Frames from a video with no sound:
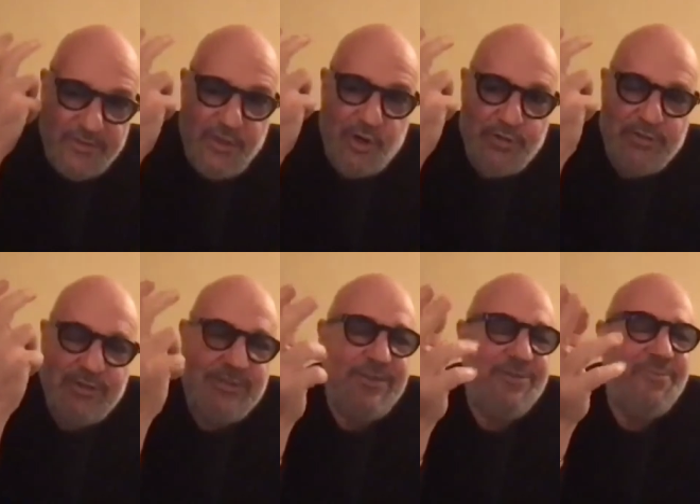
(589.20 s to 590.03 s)
thought that,
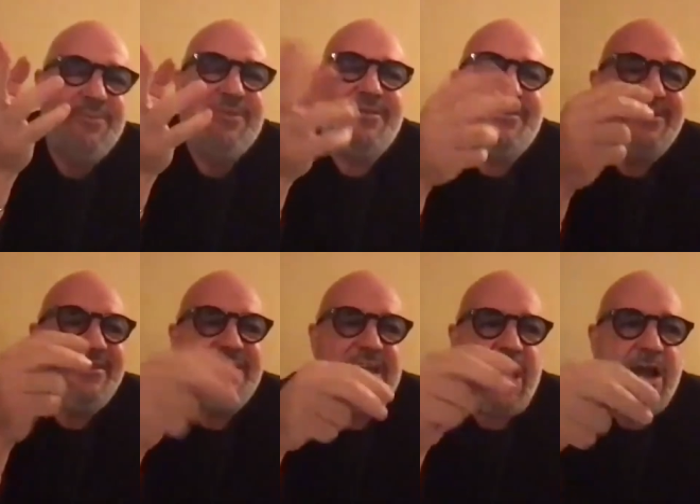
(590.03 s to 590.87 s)
you know,
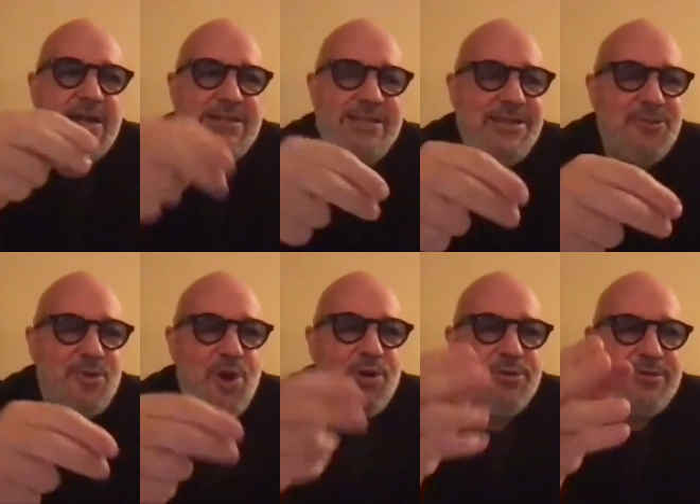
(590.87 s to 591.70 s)
The Guardian
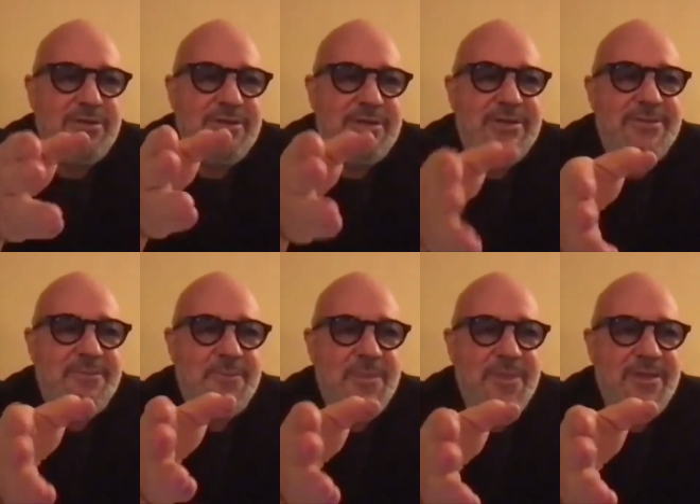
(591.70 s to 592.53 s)
wrote
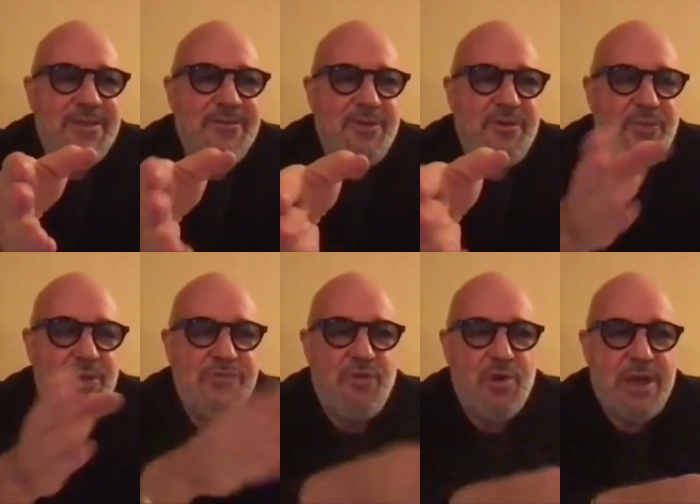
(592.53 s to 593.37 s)

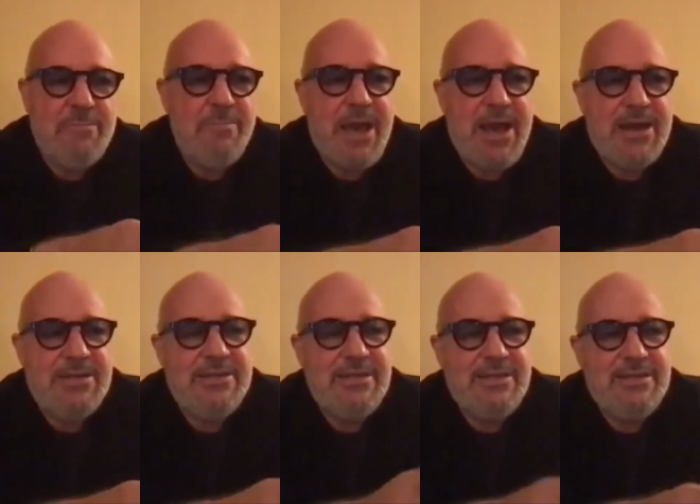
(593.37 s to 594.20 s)
with Fuocoammare,
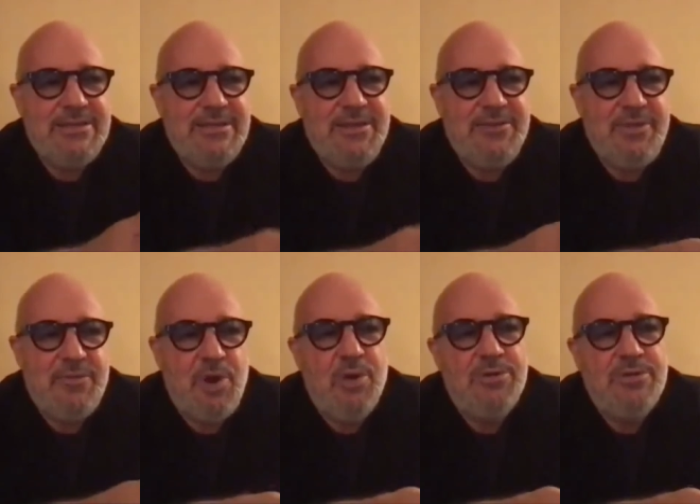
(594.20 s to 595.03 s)
they
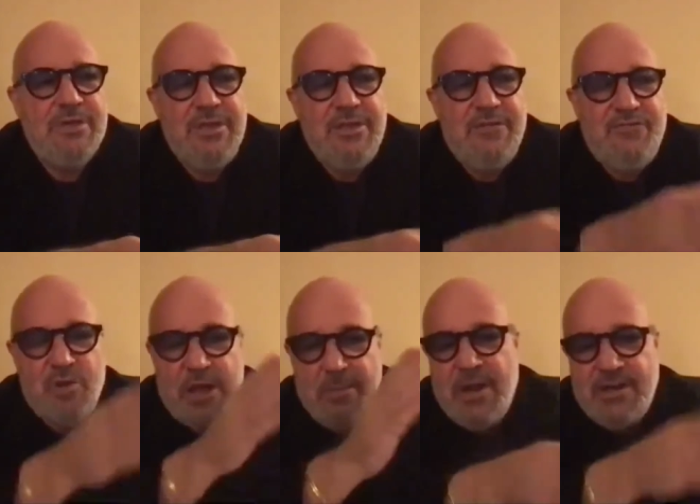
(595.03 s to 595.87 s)
wrote
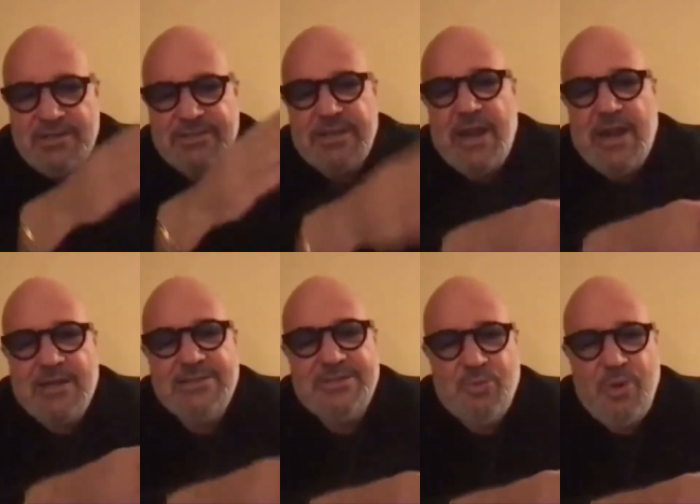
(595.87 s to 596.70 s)
Fuocoammare
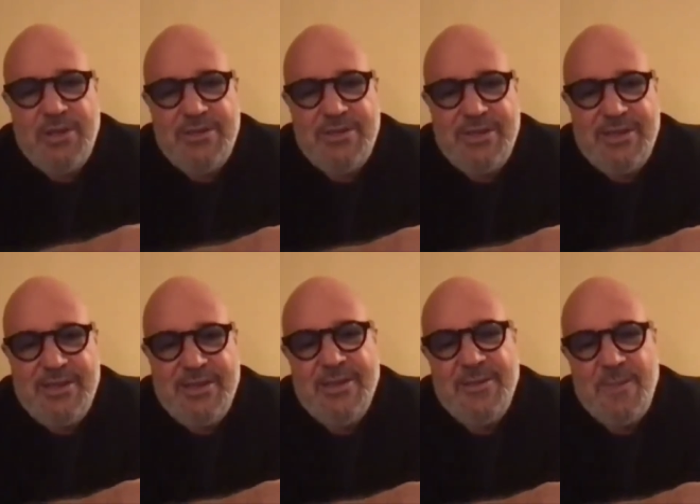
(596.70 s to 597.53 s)
starts when
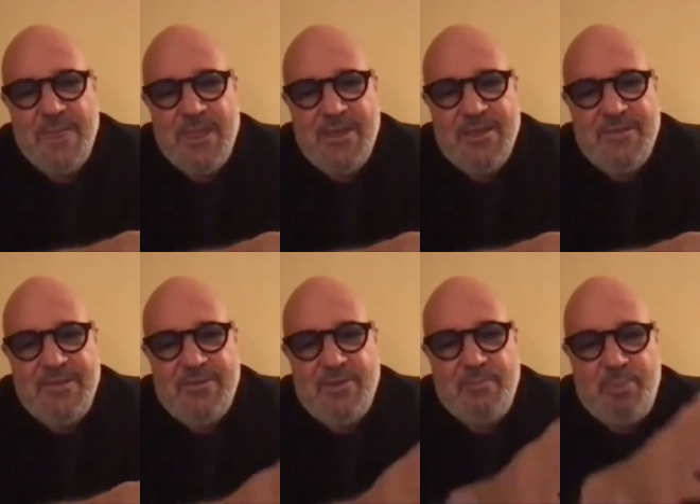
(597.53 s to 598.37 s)
the
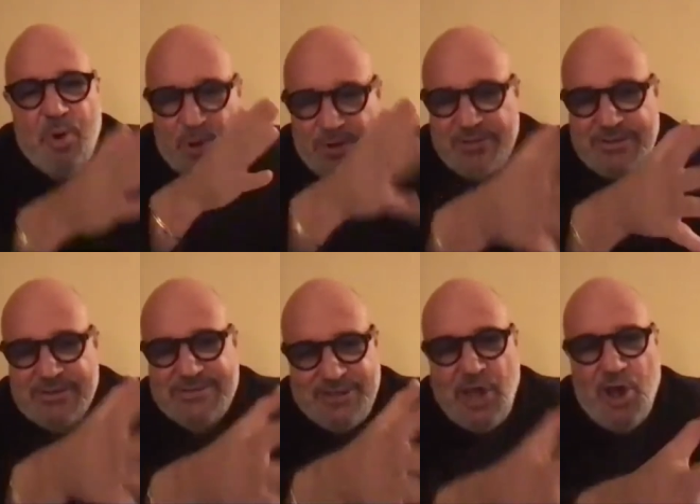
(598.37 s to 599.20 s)
the reporter
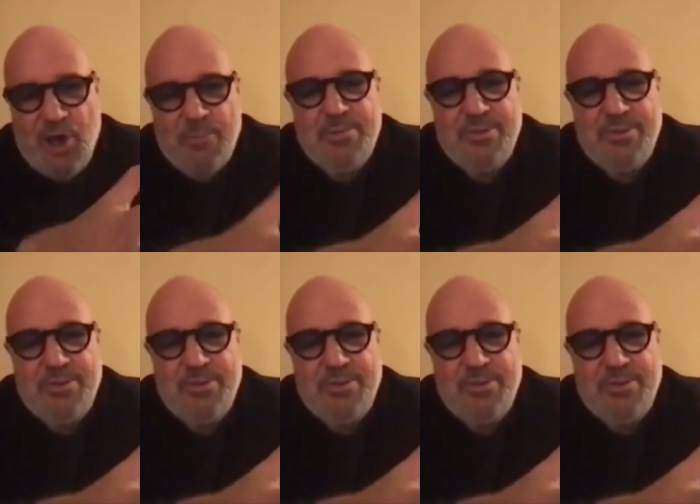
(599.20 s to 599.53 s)
stop.